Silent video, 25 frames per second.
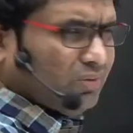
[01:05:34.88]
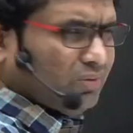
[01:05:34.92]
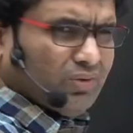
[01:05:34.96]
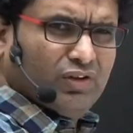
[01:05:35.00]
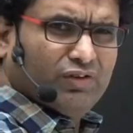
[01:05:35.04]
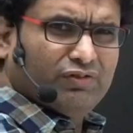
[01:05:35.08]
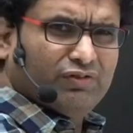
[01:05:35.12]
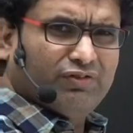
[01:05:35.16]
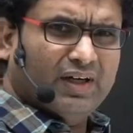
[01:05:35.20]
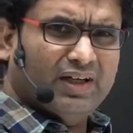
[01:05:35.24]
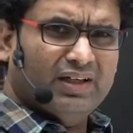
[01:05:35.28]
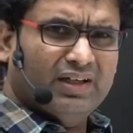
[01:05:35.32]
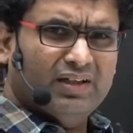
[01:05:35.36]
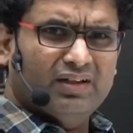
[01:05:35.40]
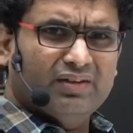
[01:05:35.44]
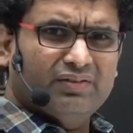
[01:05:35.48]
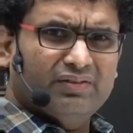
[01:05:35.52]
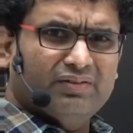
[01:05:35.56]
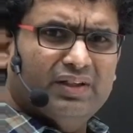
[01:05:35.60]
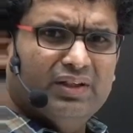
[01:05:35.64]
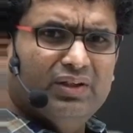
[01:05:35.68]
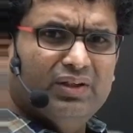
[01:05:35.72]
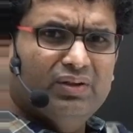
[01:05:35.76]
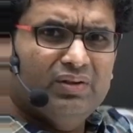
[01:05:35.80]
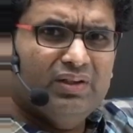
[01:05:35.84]
find that
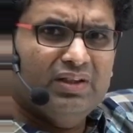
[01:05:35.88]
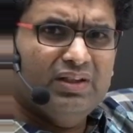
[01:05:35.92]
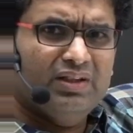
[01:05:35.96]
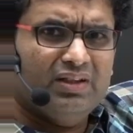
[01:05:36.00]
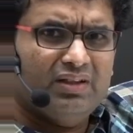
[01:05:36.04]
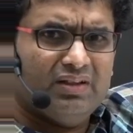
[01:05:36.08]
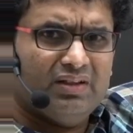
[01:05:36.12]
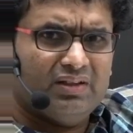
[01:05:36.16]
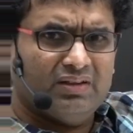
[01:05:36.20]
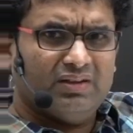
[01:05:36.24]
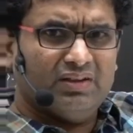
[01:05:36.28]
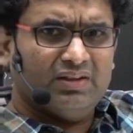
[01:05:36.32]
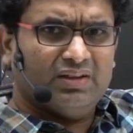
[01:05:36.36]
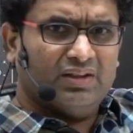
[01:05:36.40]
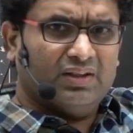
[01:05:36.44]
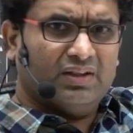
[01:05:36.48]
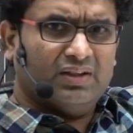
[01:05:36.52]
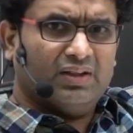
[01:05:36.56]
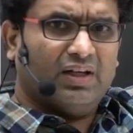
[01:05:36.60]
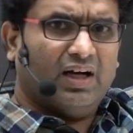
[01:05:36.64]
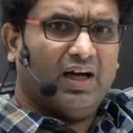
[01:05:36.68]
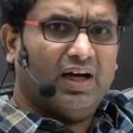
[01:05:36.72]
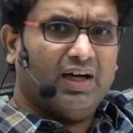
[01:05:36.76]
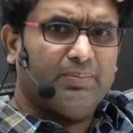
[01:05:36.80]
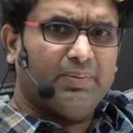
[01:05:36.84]
video in the
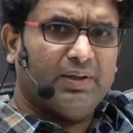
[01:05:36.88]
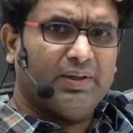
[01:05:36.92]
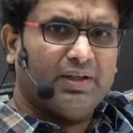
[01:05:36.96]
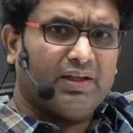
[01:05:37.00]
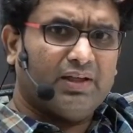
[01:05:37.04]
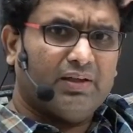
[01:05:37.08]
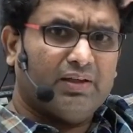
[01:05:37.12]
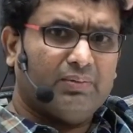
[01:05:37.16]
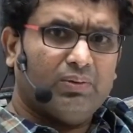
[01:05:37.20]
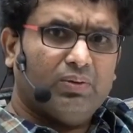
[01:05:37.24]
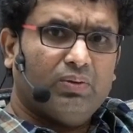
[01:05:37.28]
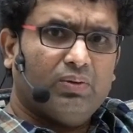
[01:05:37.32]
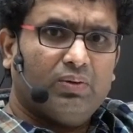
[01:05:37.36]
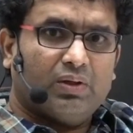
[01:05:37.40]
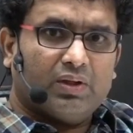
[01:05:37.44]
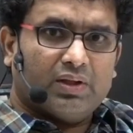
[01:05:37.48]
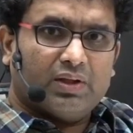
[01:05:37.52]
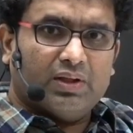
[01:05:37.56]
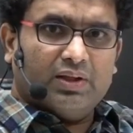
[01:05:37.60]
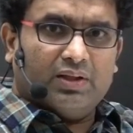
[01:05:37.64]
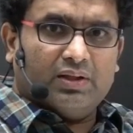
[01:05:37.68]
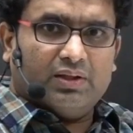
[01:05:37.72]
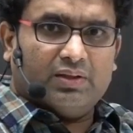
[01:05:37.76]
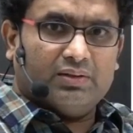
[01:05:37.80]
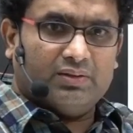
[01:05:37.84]
I button above or
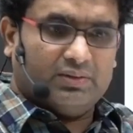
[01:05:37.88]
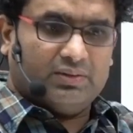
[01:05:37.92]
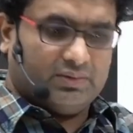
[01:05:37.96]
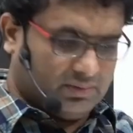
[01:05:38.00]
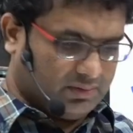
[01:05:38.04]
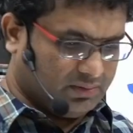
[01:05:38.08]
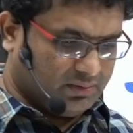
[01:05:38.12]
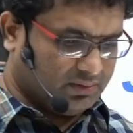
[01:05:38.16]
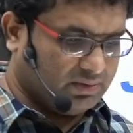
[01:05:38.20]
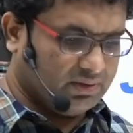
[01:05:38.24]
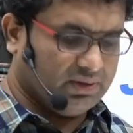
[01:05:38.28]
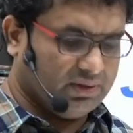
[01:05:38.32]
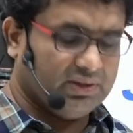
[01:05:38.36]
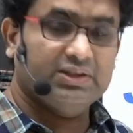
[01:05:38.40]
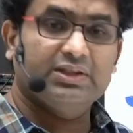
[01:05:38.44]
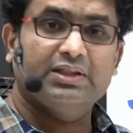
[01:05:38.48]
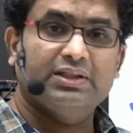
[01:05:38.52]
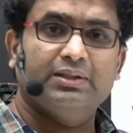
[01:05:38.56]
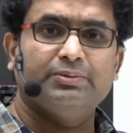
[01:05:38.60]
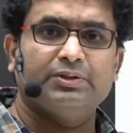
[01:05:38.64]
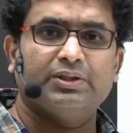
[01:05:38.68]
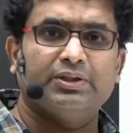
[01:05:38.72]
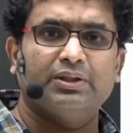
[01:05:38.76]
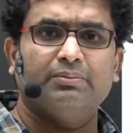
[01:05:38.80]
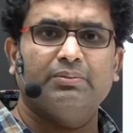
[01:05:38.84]
the
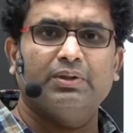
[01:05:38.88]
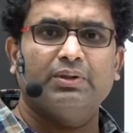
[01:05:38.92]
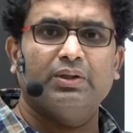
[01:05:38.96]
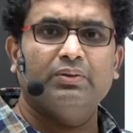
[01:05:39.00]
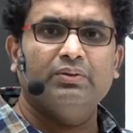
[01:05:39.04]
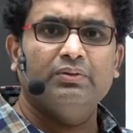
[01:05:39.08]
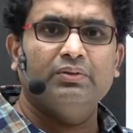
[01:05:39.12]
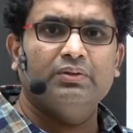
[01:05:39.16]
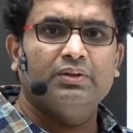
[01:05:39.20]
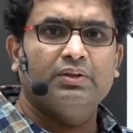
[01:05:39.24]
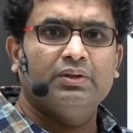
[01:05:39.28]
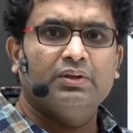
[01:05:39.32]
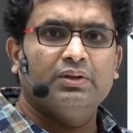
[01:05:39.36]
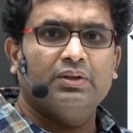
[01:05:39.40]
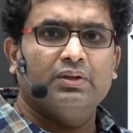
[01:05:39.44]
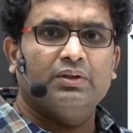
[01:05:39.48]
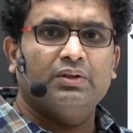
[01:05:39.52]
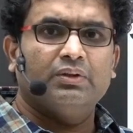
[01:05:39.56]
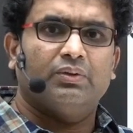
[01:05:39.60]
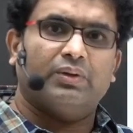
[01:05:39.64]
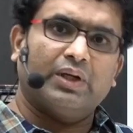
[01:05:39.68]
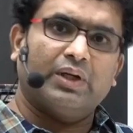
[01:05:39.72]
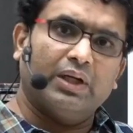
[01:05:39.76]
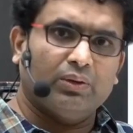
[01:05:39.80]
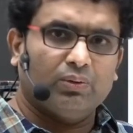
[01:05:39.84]
description below.
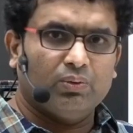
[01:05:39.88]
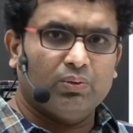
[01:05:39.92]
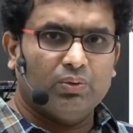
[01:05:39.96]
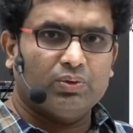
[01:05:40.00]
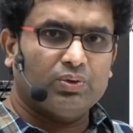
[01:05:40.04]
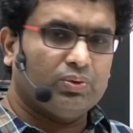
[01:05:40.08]
You can go through